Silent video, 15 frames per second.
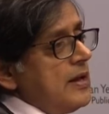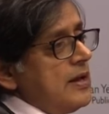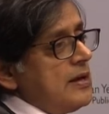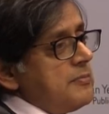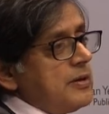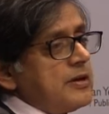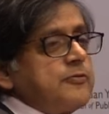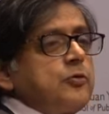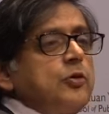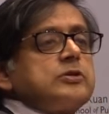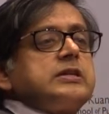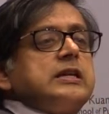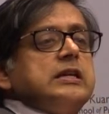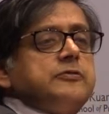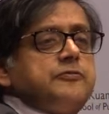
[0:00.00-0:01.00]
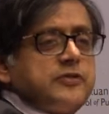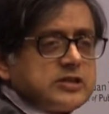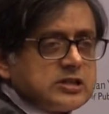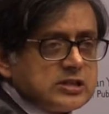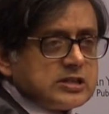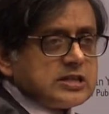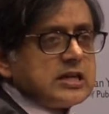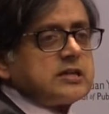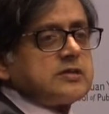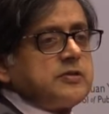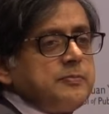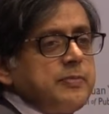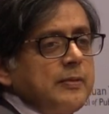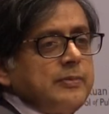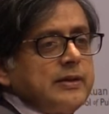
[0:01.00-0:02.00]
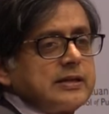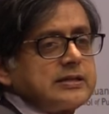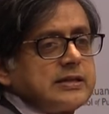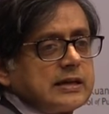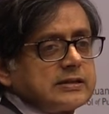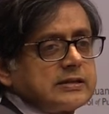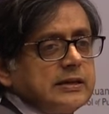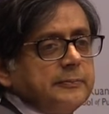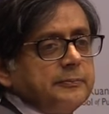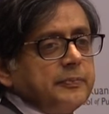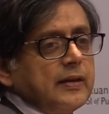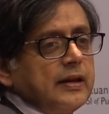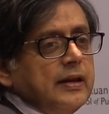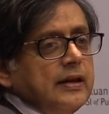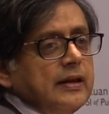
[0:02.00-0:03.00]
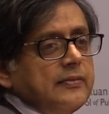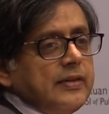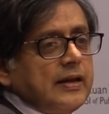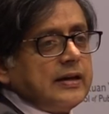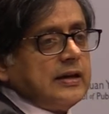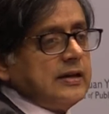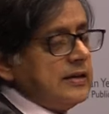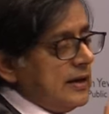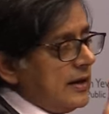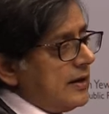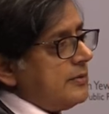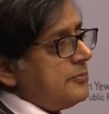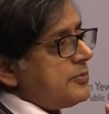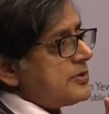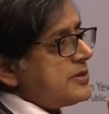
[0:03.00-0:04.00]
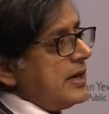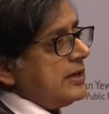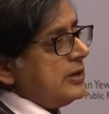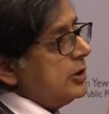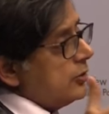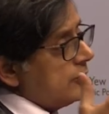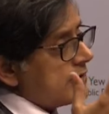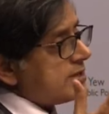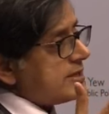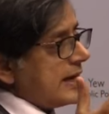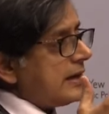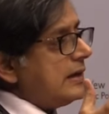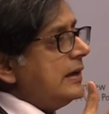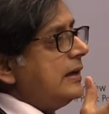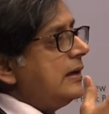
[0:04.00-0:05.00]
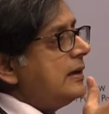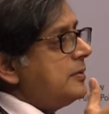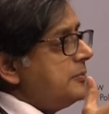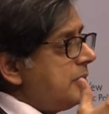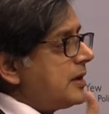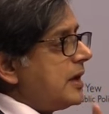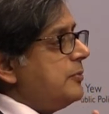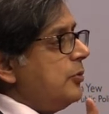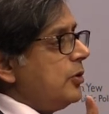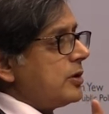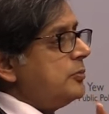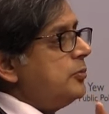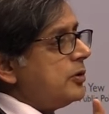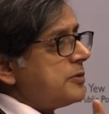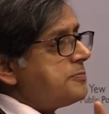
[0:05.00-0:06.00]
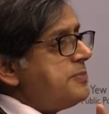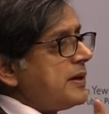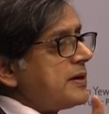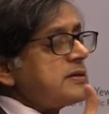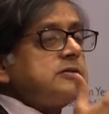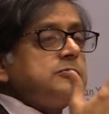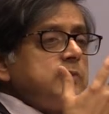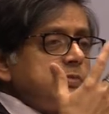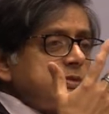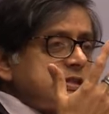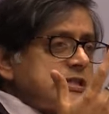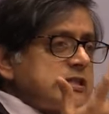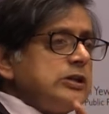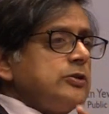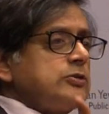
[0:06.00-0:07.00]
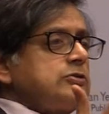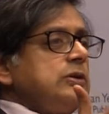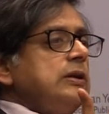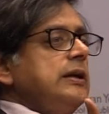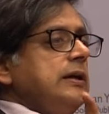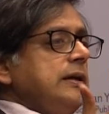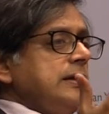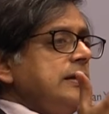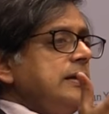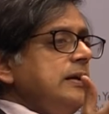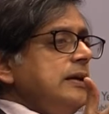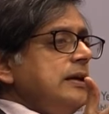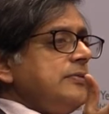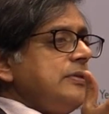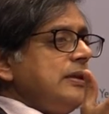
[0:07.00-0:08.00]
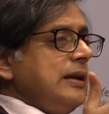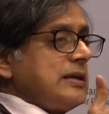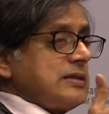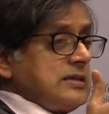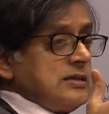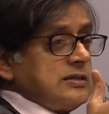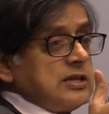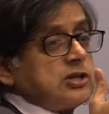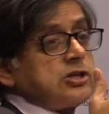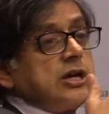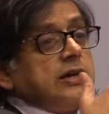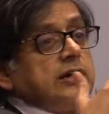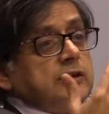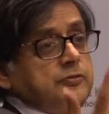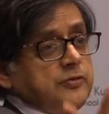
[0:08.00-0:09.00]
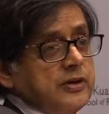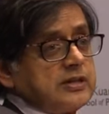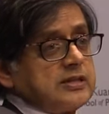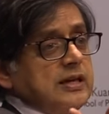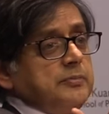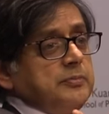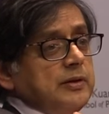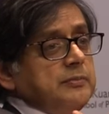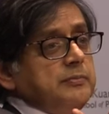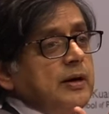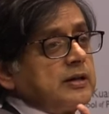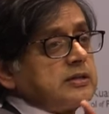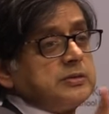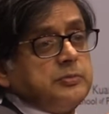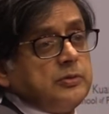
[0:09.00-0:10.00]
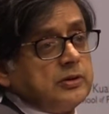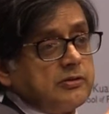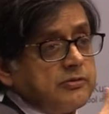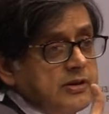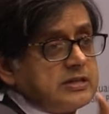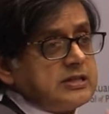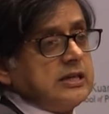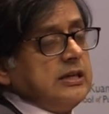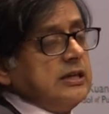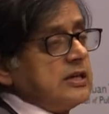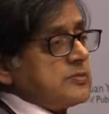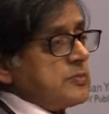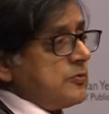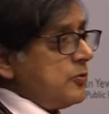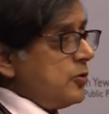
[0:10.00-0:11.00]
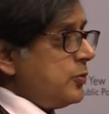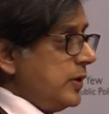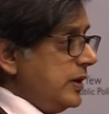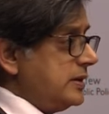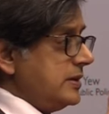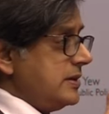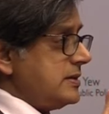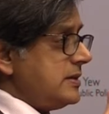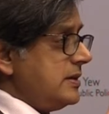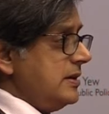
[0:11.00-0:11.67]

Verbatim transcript: But of course, the inefficiencies of the public sector that India presided over, sadly, became more and more apparent. And we were slow to learn the lessons that China, for example, embarked upon thirteen years before we did,